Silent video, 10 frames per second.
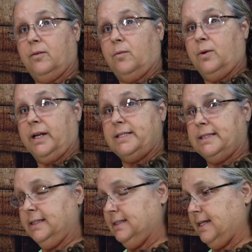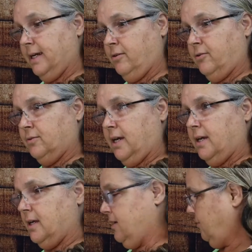when I sit it down,
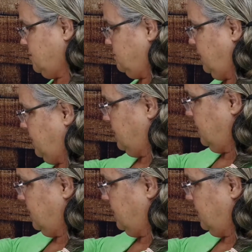that helps me to